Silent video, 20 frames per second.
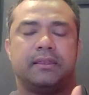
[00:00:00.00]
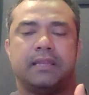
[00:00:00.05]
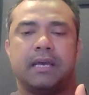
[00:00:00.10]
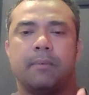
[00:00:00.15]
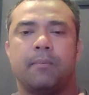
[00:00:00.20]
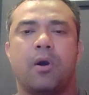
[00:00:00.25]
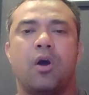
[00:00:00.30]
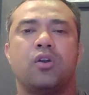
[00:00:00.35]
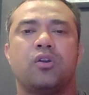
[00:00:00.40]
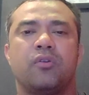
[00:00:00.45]
The
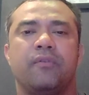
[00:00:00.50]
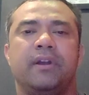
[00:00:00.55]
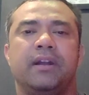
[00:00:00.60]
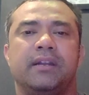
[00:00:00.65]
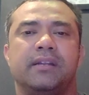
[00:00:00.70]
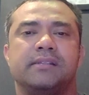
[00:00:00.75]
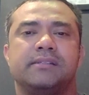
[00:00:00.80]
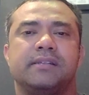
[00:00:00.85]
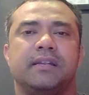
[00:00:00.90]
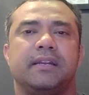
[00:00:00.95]
amount of
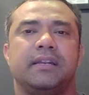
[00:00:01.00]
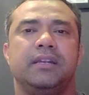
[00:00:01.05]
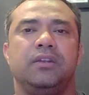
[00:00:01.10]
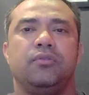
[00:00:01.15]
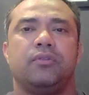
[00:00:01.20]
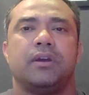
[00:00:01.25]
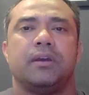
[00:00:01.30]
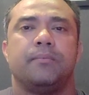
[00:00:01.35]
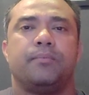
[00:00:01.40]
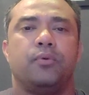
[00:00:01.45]
intensity
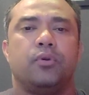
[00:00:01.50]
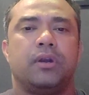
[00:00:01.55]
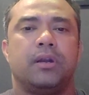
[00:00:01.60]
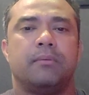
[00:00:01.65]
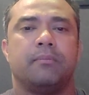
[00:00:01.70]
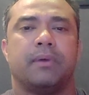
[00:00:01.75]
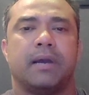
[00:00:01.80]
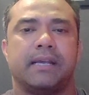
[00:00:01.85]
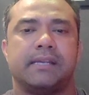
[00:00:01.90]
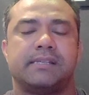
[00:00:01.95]
you can put
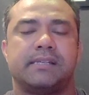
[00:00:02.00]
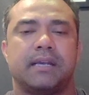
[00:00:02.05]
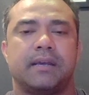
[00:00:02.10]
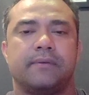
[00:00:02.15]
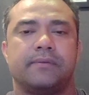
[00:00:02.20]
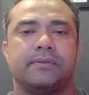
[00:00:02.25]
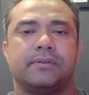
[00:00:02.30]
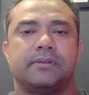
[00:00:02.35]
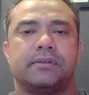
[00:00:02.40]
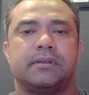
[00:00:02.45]
in
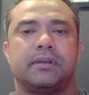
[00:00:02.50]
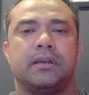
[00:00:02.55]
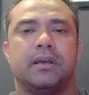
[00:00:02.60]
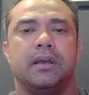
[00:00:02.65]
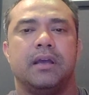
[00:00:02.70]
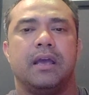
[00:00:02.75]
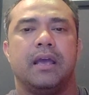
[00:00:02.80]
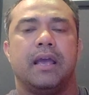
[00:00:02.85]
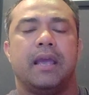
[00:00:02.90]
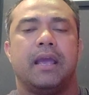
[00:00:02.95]
biceps
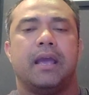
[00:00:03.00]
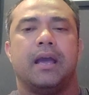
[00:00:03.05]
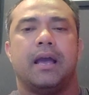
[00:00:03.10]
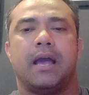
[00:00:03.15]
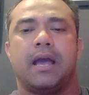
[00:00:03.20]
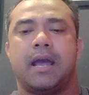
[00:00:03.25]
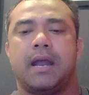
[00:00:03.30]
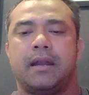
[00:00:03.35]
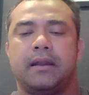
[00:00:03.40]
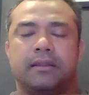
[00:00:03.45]

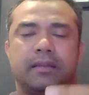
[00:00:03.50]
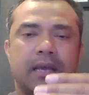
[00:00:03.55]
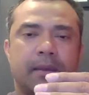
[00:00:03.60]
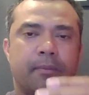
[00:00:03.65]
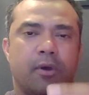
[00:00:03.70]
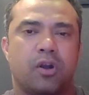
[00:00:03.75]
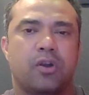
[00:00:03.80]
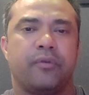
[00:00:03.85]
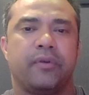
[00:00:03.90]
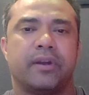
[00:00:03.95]
and the
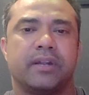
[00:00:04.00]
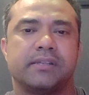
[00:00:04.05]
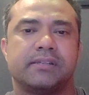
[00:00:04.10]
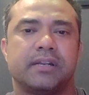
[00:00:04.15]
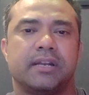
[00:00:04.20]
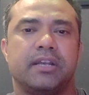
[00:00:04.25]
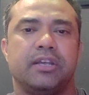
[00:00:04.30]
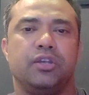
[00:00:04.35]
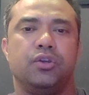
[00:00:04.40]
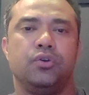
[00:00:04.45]
amount of
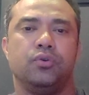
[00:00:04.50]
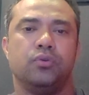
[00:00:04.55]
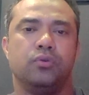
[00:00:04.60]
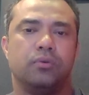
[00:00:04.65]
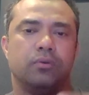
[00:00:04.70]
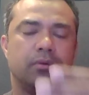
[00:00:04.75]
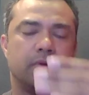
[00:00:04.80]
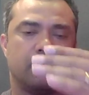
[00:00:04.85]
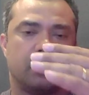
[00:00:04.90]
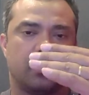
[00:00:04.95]
intensity
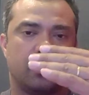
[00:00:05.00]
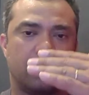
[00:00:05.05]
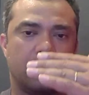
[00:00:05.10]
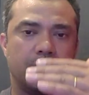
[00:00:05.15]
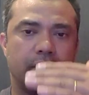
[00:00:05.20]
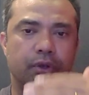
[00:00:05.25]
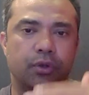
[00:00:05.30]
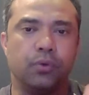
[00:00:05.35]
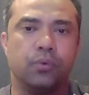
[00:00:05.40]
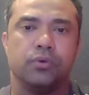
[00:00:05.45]
you
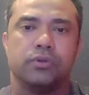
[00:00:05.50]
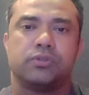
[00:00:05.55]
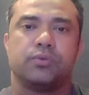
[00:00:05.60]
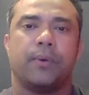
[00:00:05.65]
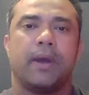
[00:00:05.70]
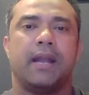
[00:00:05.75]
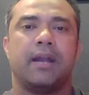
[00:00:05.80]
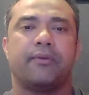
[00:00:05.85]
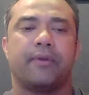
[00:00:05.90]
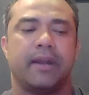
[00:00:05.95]

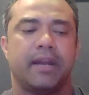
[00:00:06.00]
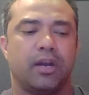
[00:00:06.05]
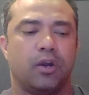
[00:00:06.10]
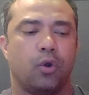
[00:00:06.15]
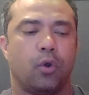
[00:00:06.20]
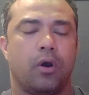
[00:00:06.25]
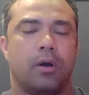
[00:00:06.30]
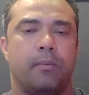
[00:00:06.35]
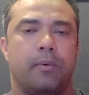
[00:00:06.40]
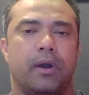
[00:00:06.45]
use while training
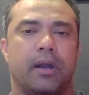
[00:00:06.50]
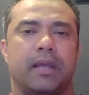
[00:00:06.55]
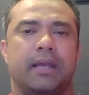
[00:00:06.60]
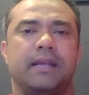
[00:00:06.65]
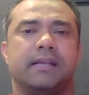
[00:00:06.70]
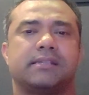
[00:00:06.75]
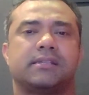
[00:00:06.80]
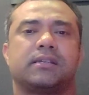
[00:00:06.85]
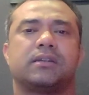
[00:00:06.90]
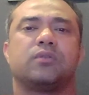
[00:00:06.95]
lower
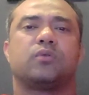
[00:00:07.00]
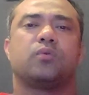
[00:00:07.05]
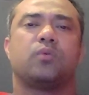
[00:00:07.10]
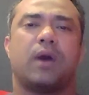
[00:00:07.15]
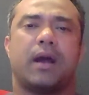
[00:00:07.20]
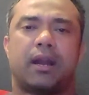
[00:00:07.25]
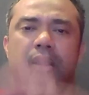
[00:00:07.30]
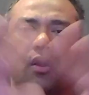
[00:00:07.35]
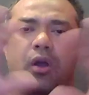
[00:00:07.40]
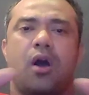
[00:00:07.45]
body is
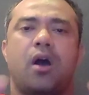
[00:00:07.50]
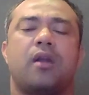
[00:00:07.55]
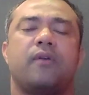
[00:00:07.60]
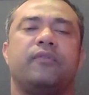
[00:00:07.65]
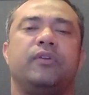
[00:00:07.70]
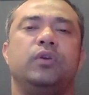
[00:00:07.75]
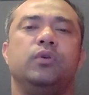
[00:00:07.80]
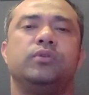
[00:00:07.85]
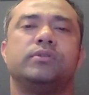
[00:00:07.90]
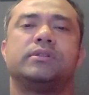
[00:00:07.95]
quite a lot
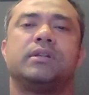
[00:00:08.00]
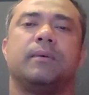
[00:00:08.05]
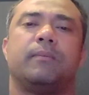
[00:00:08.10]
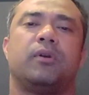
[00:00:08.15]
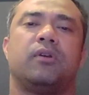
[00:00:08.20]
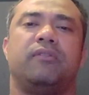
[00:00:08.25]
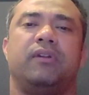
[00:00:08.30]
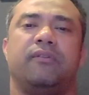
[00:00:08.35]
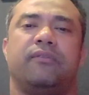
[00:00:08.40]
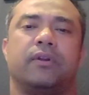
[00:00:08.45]
of huge
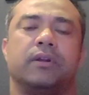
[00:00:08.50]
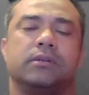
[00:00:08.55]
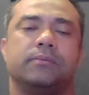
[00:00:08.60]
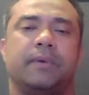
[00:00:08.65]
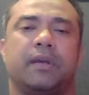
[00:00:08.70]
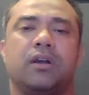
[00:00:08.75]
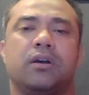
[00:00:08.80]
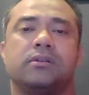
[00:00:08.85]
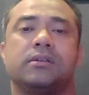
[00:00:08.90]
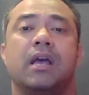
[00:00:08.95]
number of difference,
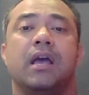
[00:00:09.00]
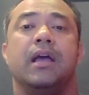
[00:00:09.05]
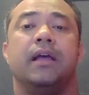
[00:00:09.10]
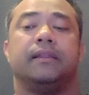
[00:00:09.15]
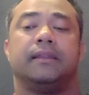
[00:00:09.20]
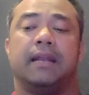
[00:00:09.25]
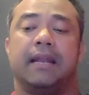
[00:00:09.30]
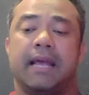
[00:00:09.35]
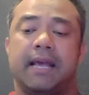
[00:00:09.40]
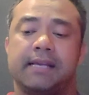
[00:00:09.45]
because
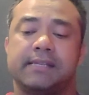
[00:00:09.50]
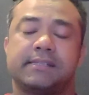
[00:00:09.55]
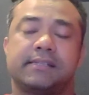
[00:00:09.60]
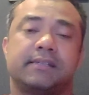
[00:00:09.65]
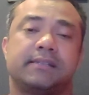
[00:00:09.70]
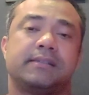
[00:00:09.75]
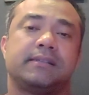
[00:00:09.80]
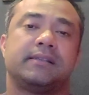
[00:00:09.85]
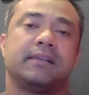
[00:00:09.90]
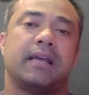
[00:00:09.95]
the
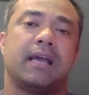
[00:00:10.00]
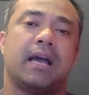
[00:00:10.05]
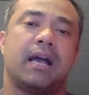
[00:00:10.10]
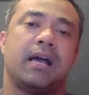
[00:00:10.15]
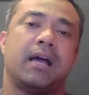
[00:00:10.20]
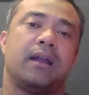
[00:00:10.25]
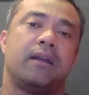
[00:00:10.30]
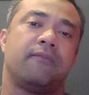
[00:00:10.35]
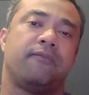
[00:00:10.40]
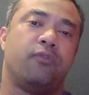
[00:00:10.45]
legs
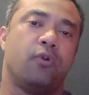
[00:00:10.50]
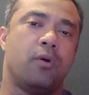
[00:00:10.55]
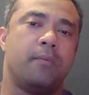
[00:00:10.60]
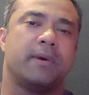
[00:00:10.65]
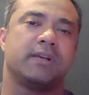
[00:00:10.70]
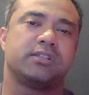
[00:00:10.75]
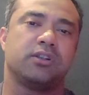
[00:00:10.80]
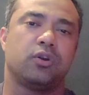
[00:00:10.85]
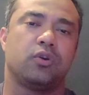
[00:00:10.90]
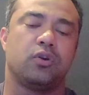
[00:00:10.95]
are 4
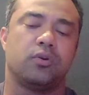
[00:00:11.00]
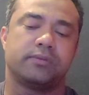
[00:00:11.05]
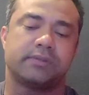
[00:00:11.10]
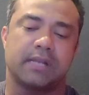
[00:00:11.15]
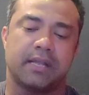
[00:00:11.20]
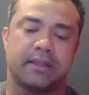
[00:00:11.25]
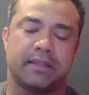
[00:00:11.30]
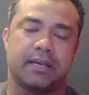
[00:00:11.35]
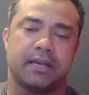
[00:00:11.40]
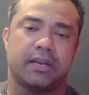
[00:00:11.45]
muscle groups
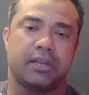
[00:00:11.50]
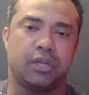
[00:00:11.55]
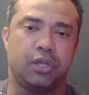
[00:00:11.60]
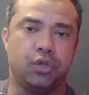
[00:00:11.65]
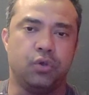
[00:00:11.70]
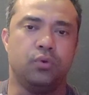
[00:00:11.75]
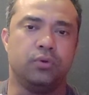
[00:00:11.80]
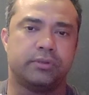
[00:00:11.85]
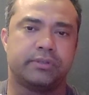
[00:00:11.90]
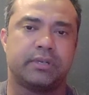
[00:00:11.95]
and they're
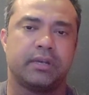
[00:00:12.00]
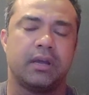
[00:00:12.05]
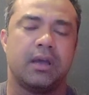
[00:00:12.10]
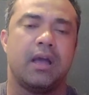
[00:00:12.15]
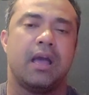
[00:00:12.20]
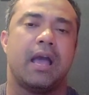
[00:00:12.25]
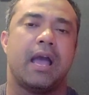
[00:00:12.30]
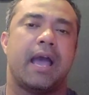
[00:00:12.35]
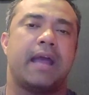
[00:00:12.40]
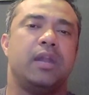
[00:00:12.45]
huge,
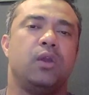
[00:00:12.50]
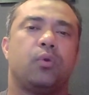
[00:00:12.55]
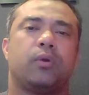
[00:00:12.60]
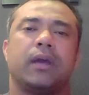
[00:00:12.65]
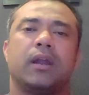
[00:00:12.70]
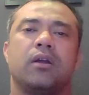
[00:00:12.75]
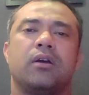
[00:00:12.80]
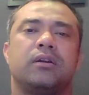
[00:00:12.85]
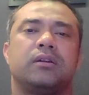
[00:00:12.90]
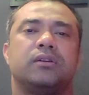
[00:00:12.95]
and you
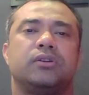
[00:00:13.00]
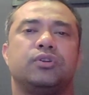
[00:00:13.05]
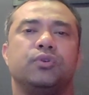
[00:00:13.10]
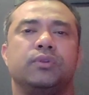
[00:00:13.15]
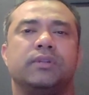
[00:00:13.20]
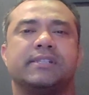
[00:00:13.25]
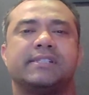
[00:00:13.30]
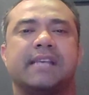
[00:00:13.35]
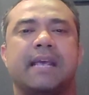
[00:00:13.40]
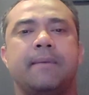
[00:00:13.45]
cannot
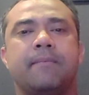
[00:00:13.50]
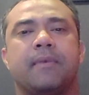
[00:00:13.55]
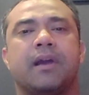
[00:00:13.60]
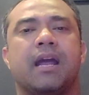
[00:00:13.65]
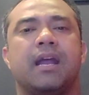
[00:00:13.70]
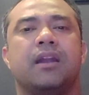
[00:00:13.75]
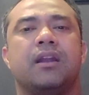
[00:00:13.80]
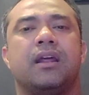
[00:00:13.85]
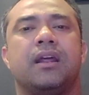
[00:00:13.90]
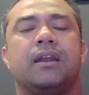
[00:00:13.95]
do the same
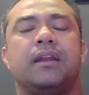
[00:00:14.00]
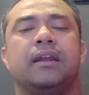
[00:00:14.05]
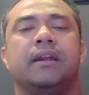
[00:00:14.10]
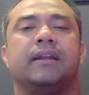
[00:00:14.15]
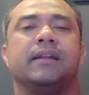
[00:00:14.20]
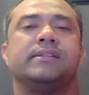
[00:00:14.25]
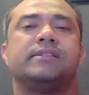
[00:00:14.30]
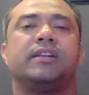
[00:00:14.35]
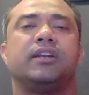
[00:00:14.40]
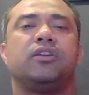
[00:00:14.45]
kind and
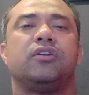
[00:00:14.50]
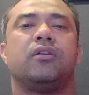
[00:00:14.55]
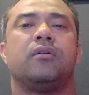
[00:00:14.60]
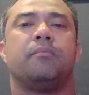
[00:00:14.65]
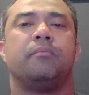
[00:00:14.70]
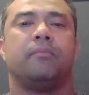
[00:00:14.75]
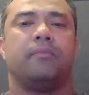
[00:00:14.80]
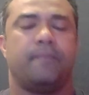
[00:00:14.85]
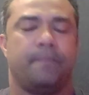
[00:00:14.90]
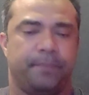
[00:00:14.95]
intensity
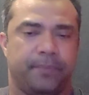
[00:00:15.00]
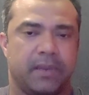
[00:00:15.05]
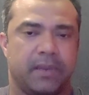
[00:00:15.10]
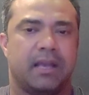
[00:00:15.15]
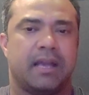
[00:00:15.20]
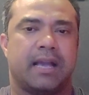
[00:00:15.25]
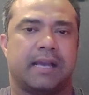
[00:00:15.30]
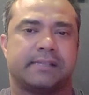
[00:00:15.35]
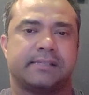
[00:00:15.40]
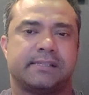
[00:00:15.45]
of
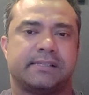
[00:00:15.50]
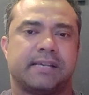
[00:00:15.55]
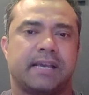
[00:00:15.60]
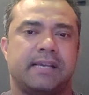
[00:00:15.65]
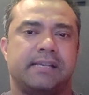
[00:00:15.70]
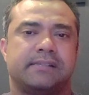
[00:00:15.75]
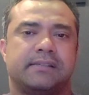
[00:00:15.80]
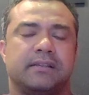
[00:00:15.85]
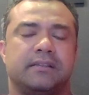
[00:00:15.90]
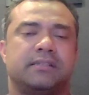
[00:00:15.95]

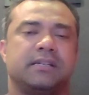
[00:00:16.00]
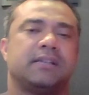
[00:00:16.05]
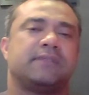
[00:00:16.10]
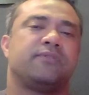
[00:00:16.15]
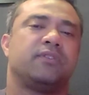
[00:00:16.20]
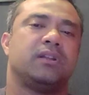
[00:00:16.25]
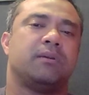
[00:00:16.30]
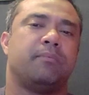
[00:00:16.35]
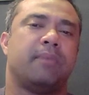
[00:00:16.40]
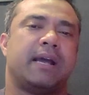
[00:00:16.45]
exercise
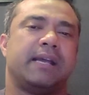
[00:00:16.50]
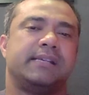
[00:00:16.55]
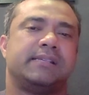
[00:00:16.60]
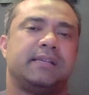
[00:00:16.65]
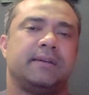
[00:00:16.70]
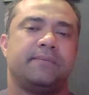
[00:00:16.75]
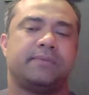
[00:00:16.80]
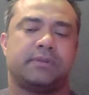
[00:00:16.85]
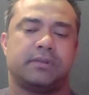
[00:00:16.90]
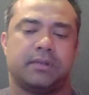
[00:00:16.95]
just for the
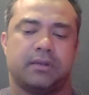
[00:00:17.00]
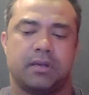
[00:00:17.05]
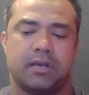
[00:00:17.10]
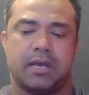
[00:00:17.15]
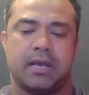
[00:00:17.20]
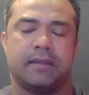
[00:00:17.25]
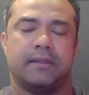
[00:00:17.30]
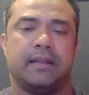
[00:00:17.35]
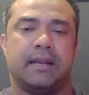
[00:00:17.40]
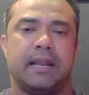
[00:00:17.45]
biceps
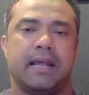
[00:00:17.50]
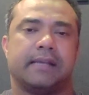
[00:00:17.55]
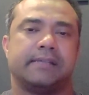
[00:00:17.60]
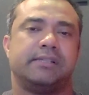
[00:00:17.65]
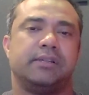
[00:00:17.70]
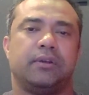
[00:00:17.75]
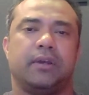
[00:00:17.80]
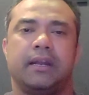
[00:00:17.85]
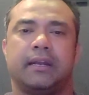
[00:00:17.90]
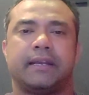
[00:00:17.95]
and the
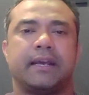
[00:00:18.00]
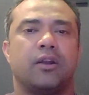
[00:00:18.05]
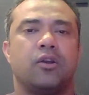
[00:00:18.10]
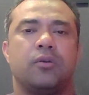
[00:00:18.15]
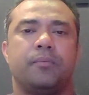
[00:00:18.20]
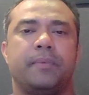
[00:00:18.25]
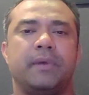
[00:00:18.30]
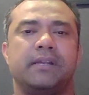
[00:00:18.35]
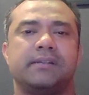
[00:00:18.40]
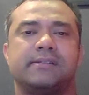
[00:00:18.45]
legs. It
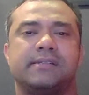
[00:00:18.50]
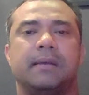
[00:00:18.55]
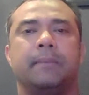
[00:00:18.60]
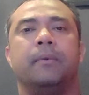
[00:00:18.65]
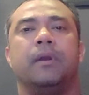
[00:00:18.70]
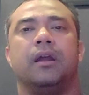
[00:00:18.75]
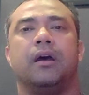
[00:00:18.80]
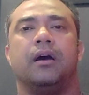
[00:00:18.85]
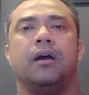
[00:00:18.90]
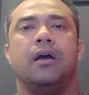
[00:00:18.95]
cannot be
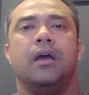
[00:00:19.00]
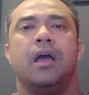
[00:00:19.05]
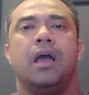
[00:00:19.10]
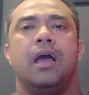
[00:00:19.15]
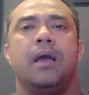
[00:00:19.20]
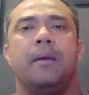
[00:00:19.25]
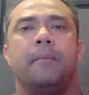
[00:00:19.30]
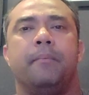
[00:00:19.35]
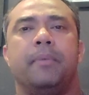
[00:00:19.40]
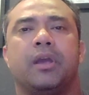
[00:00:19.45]
similar,
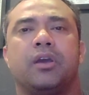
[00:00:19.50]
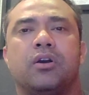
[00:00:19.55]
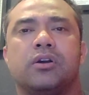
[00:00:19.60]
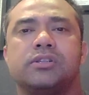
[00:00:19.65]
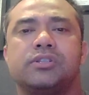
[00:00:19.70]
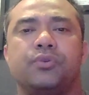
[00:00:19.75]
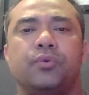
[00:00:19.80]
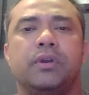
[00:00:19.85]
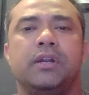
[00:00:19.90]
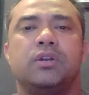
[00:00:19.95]

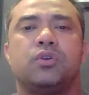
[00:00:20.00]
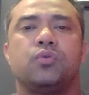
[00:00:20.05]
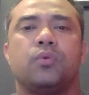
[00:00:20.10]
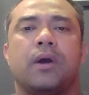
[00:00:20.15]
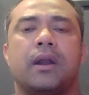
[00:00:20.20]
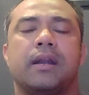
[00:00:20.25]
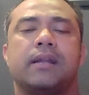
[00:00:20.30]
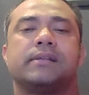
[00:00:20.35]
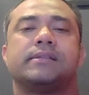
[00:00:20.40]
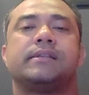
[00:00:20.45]
because you need to
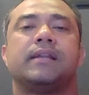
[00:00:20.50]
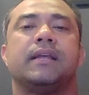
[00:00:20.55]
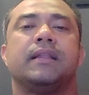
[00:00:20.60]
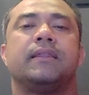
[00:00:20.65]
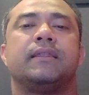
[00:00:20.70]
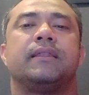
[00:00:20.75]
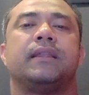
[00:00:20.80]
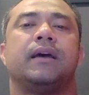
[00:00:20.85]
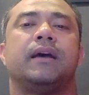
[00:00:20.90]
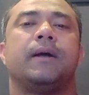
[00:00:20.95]

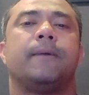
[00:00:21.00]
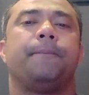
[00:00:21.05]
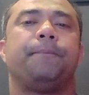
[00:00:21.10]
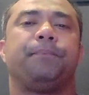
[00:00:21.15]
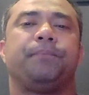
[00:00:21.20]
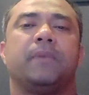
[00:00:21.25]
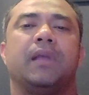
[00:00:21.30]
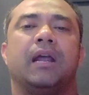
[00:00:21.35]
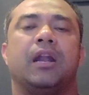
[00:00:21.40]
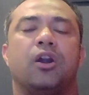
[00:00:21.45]
understand
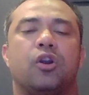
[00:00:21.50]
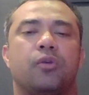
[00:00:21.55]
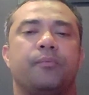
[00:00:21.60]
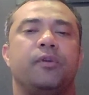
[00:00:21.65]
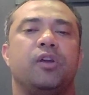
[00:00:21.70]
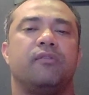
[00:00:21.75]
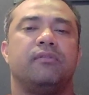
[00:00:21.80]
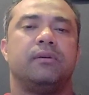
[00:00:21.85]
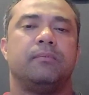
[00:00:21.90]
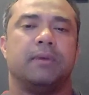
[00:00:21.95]
the
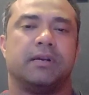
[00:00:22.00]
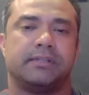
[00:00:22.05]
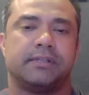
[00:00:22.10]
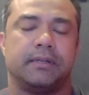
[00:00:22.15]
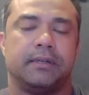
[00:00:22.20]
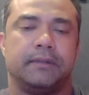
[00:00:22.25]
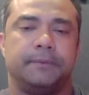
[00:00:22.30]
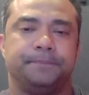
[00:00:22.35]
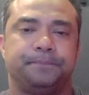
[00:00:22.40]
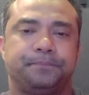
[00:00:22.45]
anatomy of the
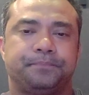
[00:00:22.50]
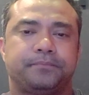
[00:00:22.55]
muscle.